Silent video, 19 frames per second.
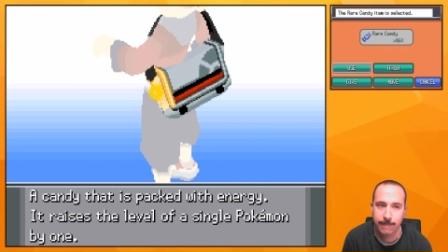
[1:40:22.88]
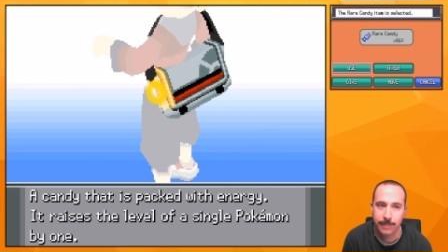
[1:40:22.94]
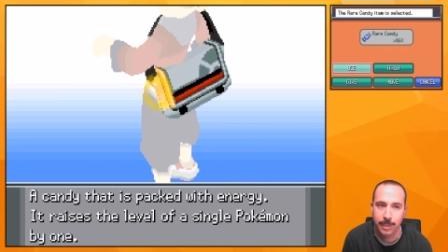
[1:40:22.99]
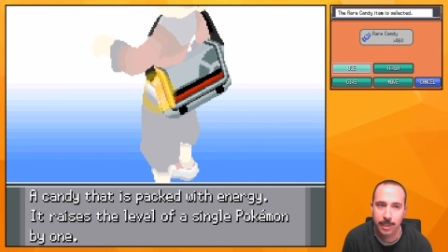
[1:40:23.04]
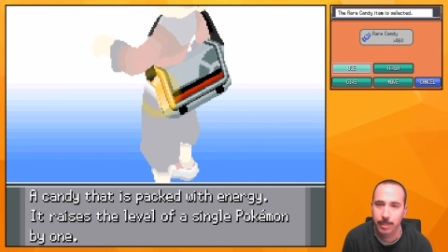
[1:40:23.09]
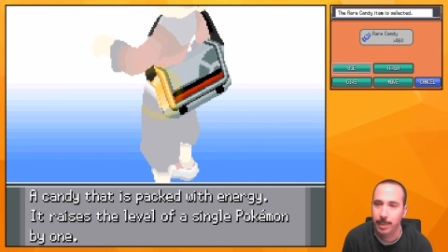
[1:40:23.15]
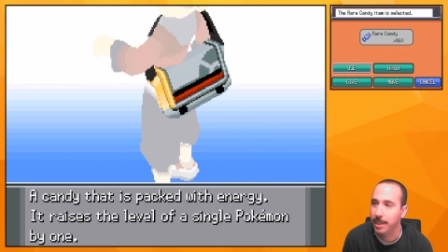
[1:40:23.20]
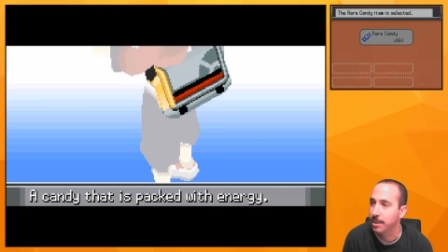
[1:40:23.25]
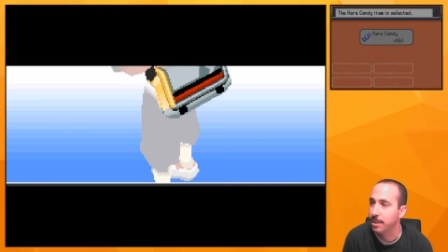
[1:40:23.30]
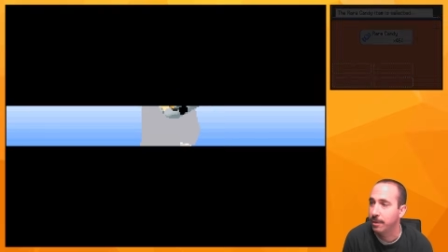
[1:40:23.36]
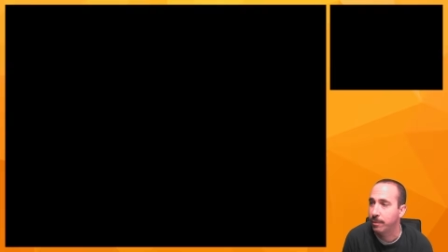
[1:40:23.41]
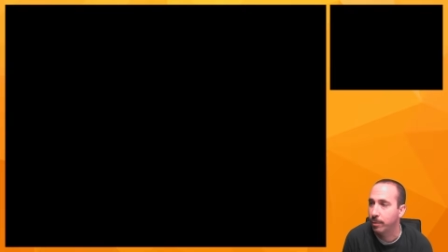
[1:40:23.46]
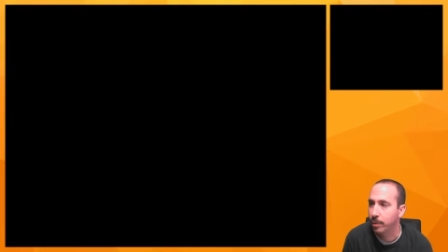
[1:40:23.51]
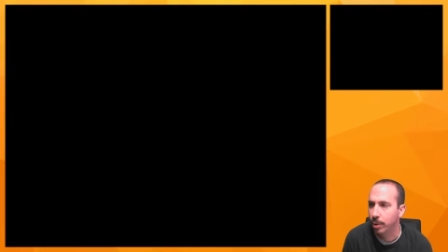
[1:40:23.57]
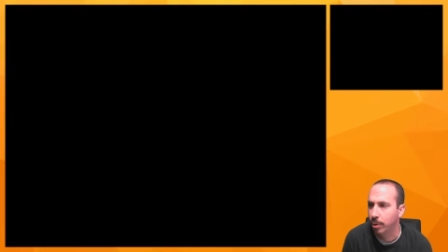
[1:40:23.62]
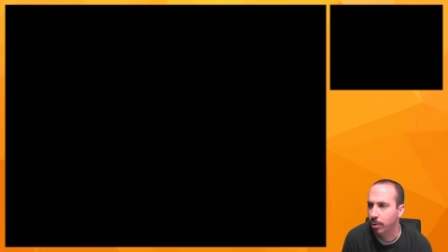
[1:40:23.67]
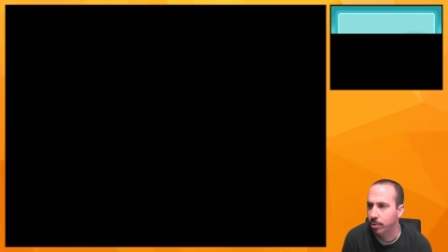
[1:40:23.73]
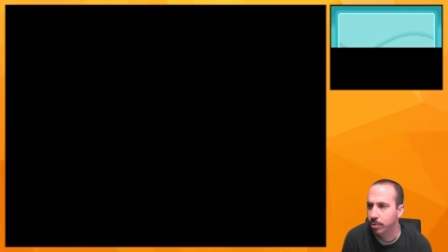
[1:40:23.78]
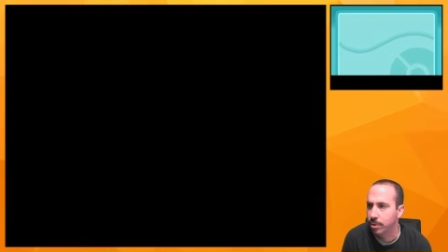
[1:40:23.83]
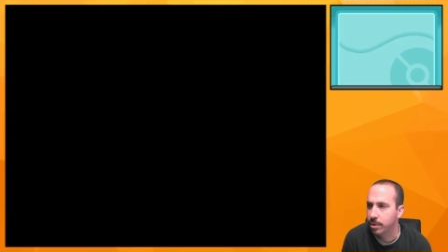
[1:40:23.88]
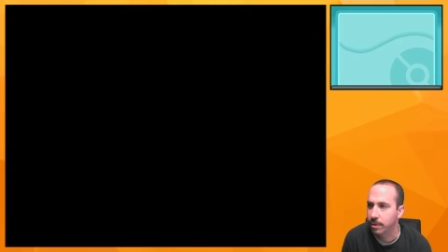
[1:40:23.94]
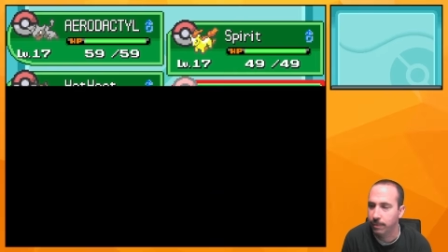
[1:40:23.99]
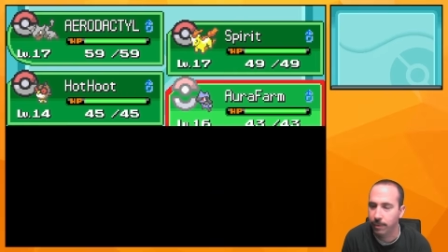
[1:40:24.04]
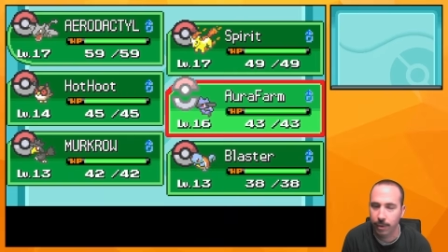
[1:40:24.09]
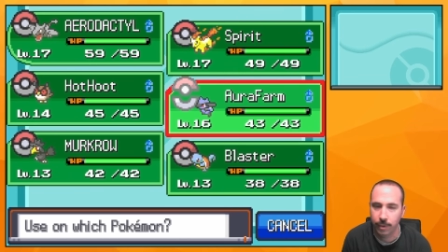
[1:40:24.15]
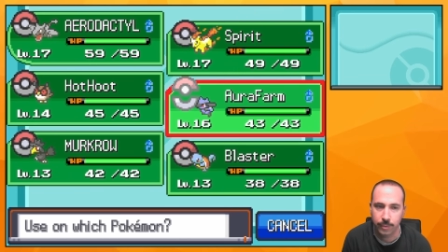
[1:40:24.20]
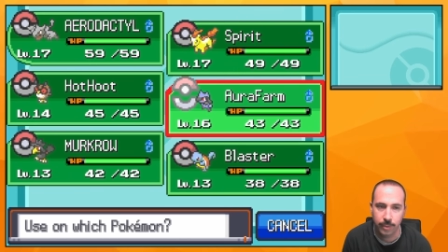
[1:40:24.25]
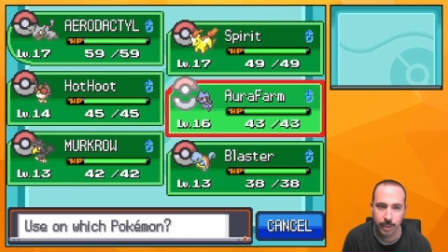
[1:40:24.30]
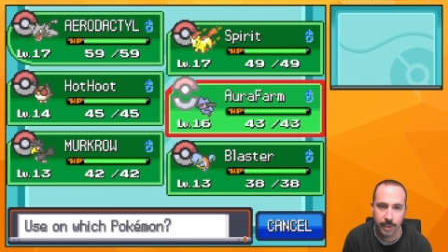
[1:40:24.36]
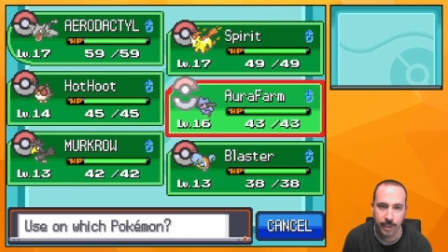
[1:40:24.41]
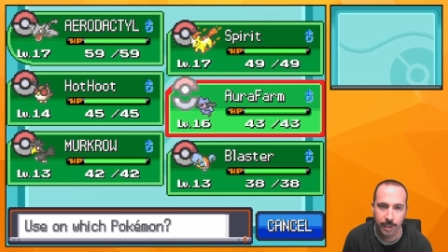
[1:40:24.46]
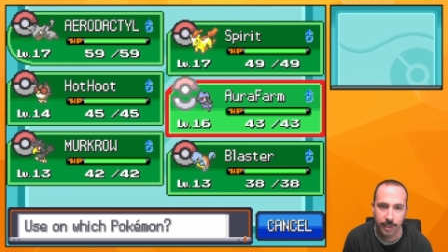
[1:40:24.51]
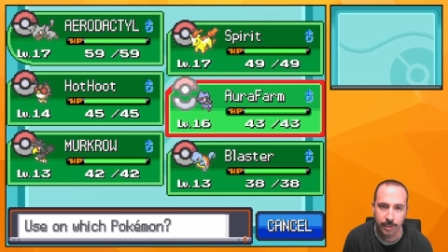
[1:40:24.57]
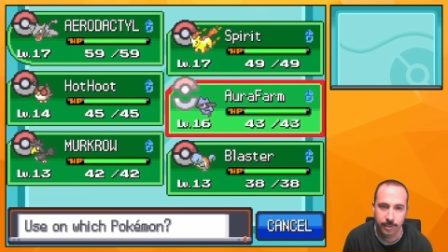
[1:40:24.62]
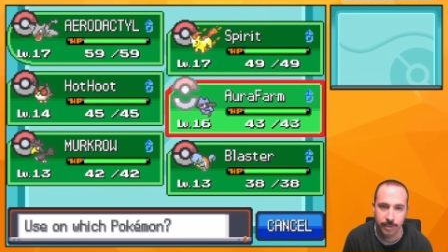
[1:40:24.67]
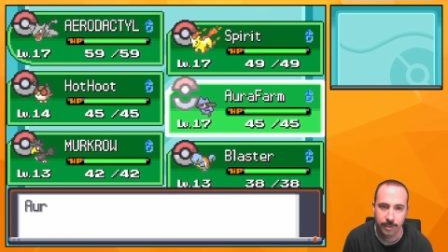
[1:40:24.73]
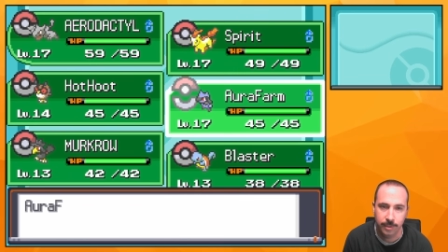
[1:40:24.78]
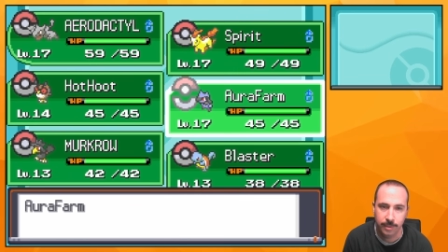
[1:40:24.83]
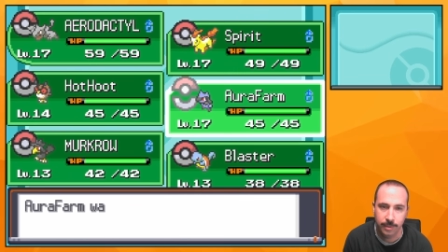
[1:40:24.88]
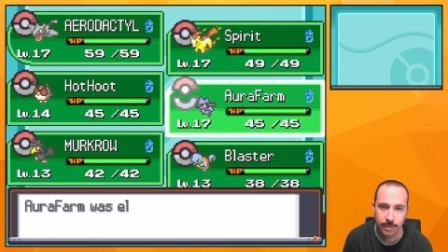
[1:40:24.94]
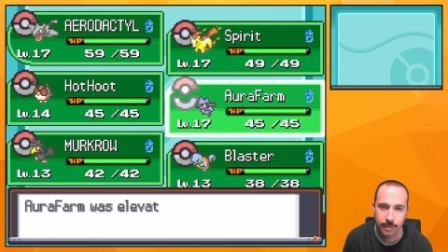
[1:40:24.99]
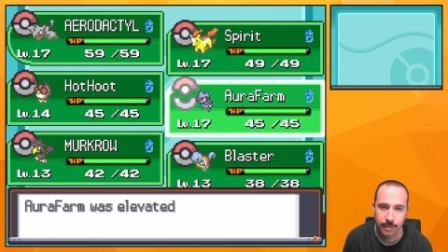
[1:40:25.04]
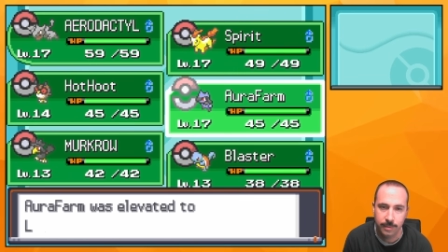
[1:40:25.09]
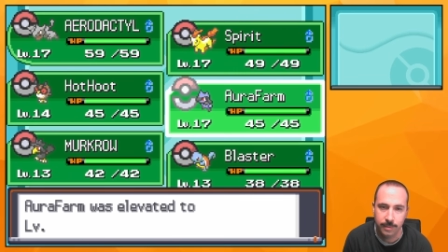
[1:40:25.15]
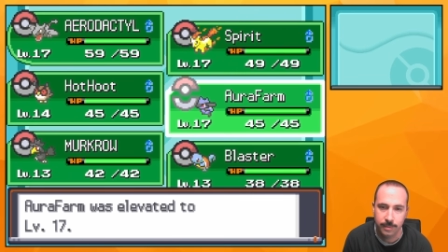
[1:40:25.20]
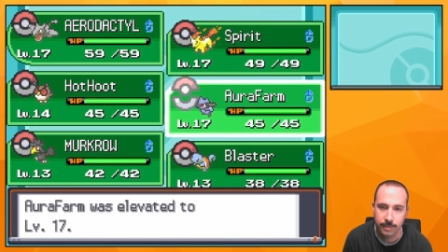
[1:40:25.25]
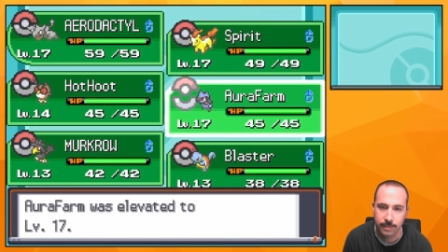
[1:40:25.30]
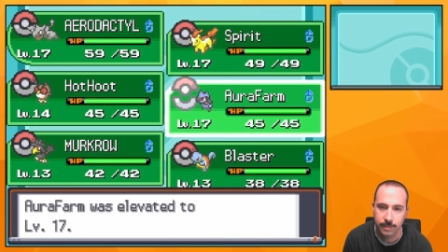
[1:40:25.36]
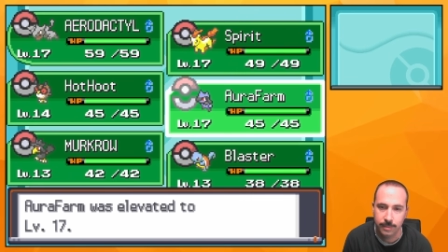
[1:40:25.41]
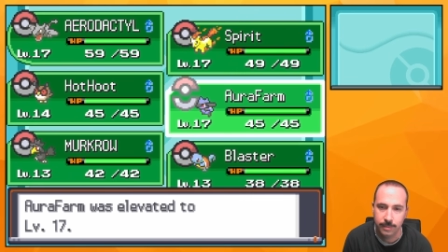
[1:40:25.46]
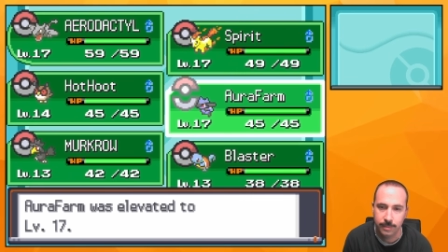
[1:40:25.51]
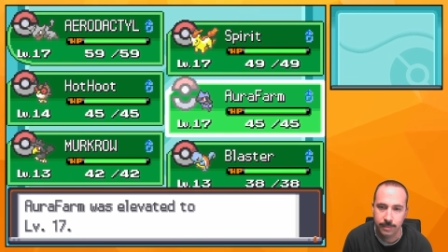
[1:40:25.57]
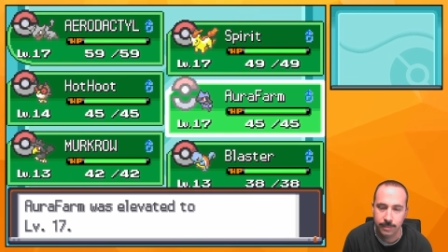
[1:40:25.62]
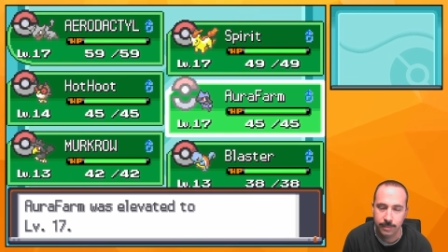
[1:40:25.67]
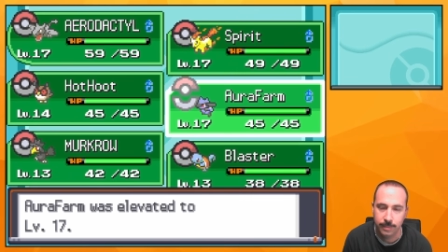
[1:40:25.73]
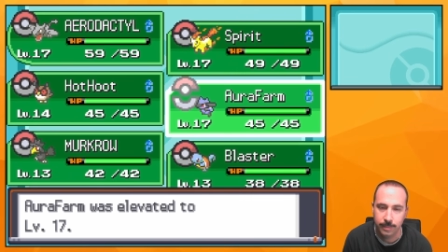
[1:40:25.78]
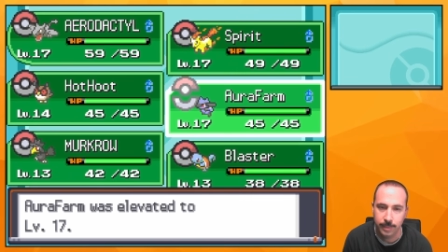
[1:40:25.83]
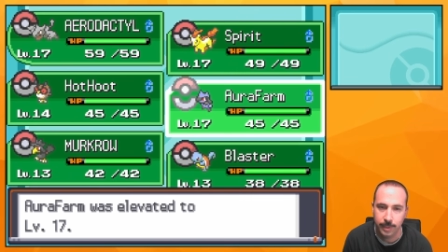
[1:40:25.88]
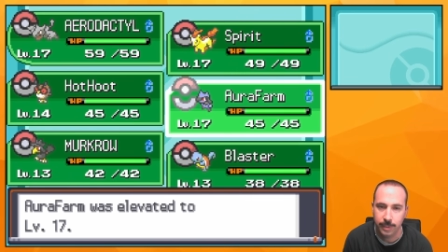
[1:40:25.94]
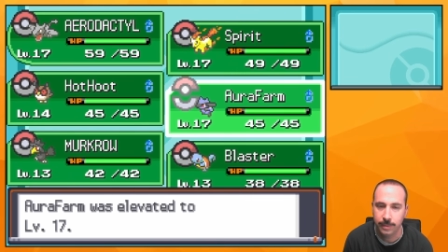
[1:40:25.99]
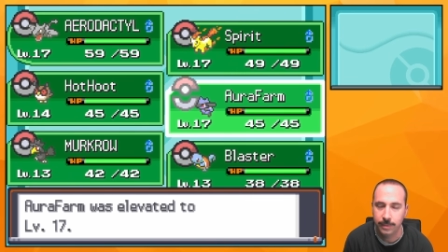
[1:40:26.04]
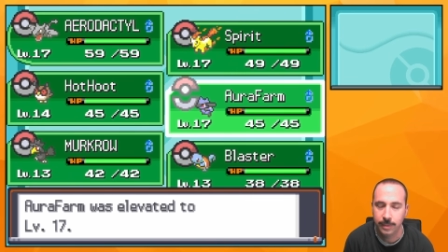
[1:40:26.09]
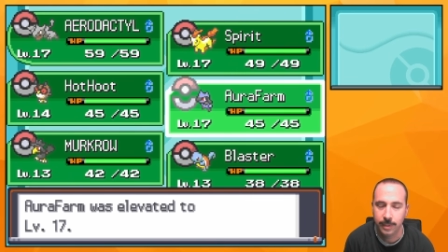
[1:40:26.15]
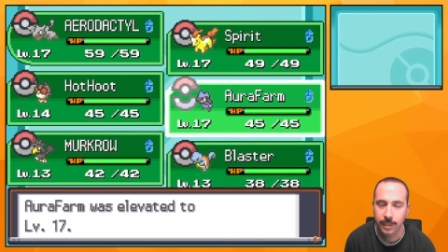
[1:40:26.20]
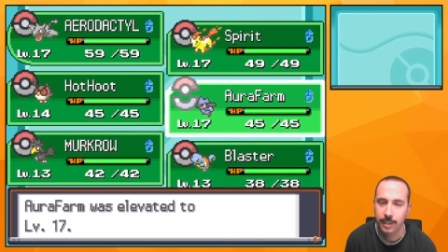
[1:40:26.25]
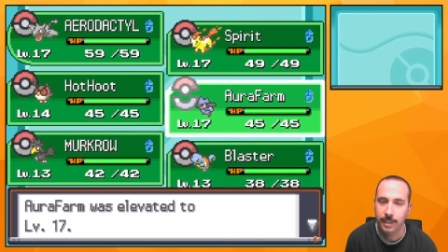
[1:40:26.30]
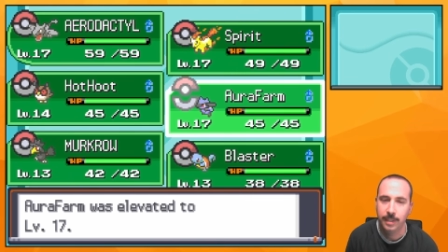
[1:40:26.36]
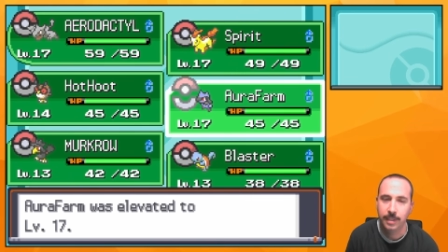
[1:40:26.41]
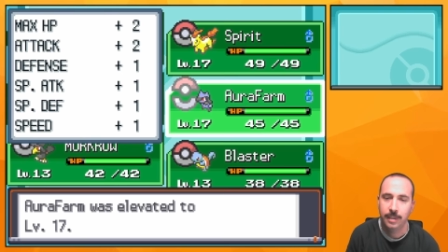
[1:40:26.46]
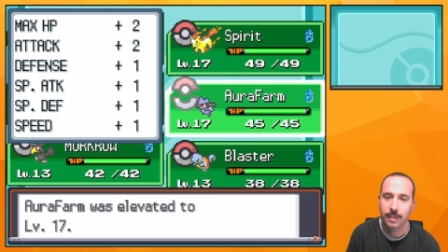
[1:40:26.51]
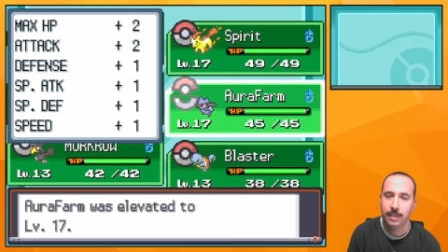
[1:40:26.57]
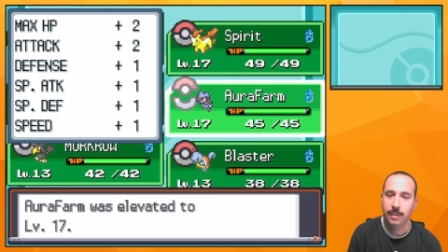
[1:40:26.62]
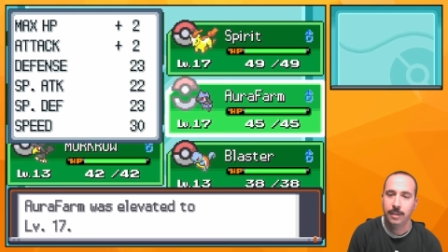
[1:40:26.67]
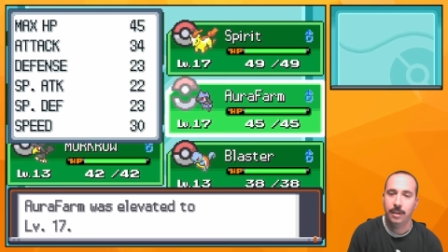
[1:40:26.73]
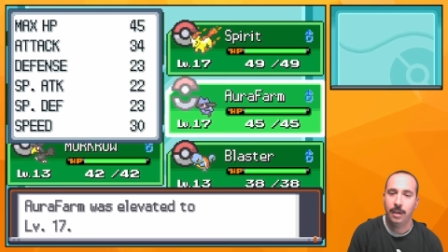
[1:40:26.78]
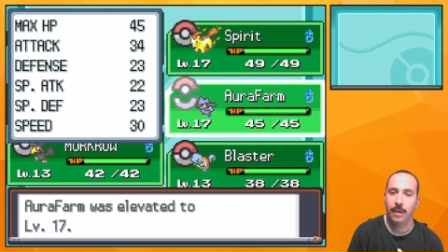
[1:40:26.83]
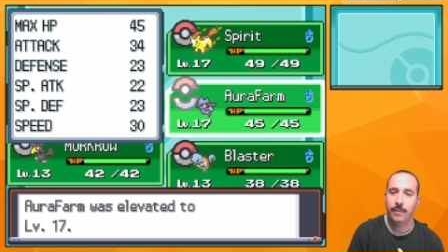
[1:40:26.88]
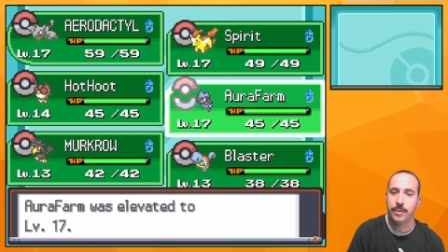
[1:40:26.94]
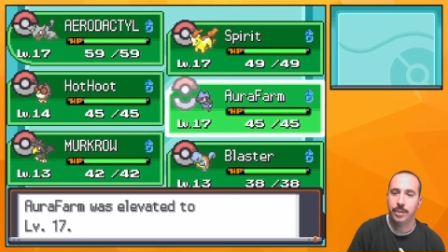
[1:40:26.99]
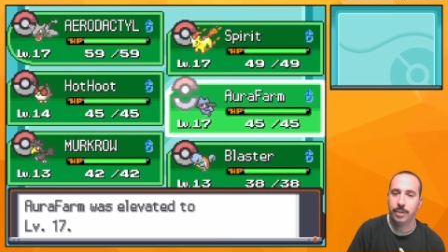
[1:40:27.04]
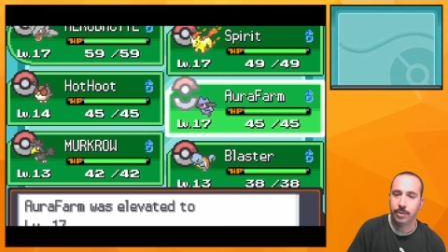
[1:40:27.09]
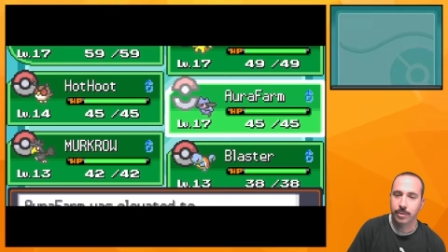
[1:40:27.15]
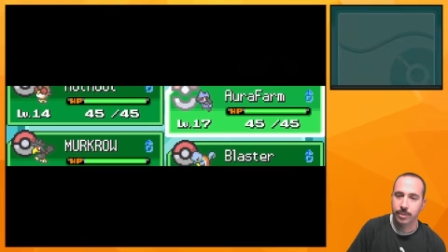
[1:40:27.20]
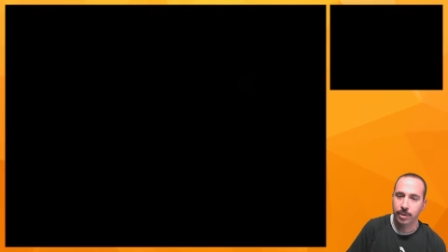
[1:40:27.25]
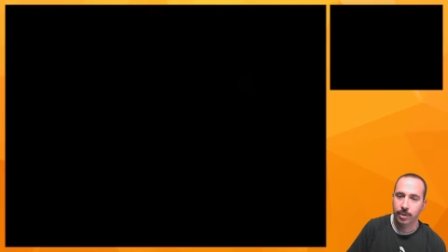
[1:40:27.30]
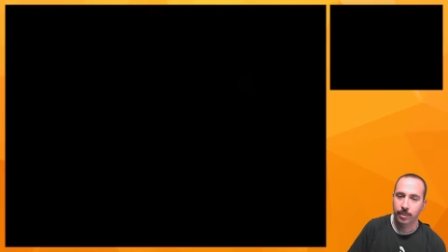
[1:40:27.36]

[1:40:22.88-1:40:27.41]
Imagine if Riolu just evolves right now, too. But obviously there's no